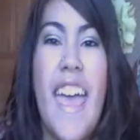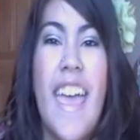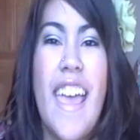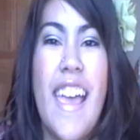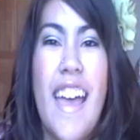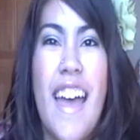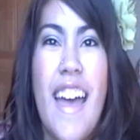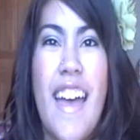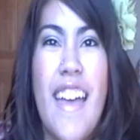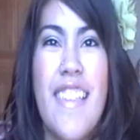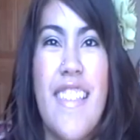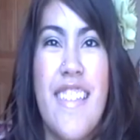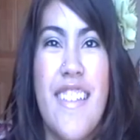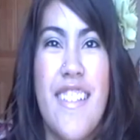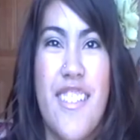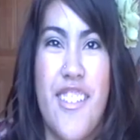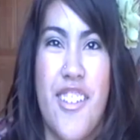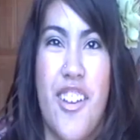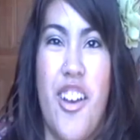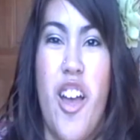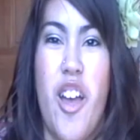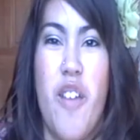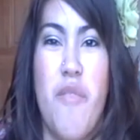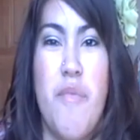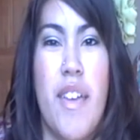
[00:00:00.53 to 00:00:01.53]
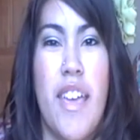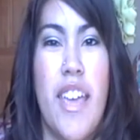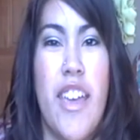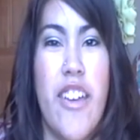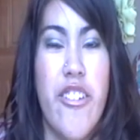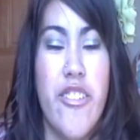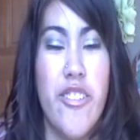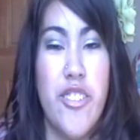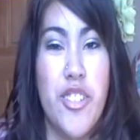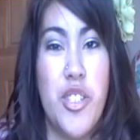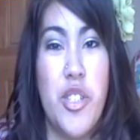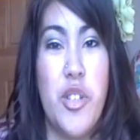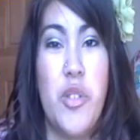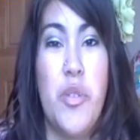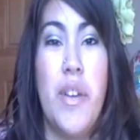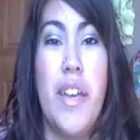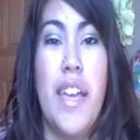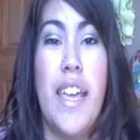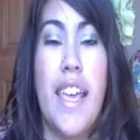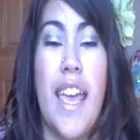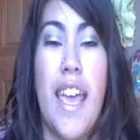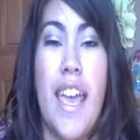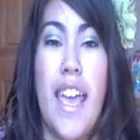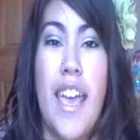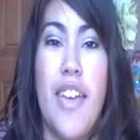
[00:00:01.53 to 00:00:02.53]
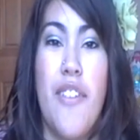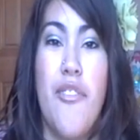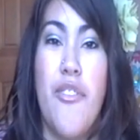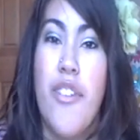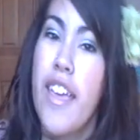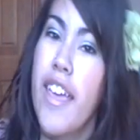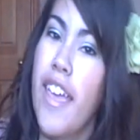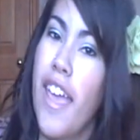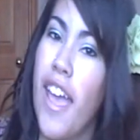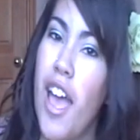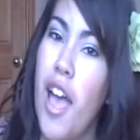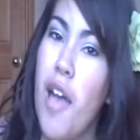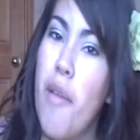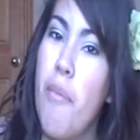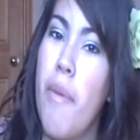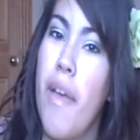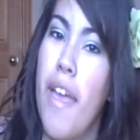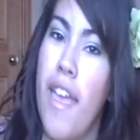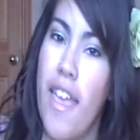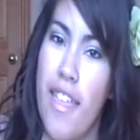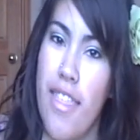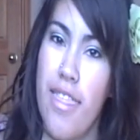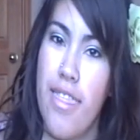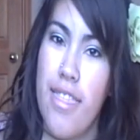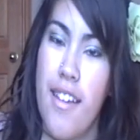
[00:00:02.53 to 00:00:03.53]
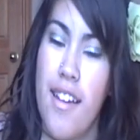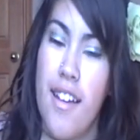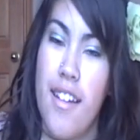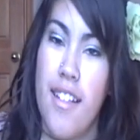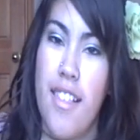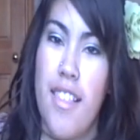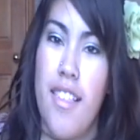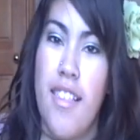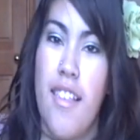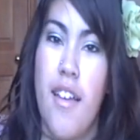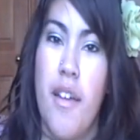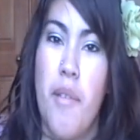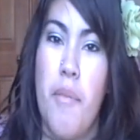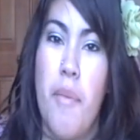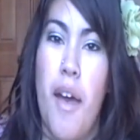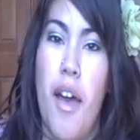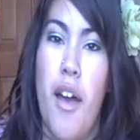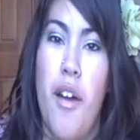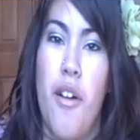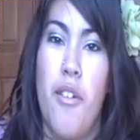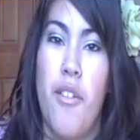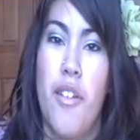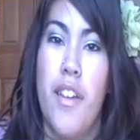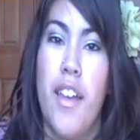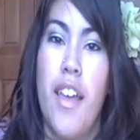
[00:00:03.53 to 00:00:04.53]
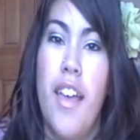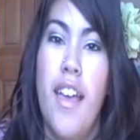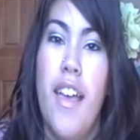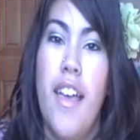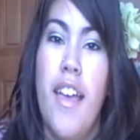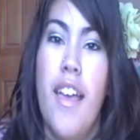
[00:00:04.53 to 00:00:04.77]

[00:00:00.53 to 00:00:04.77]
Hey guys, it's Karma here doing a recap and thoughts about